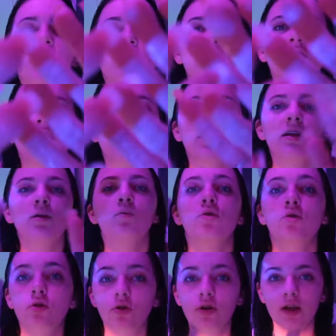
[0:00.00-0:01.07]
your hand's shiny and
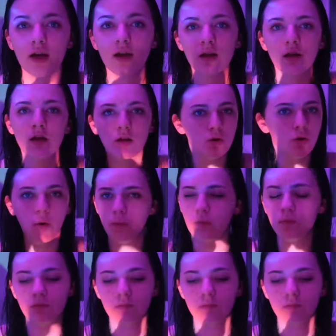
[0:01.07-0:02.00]
whatnot, yeah? No.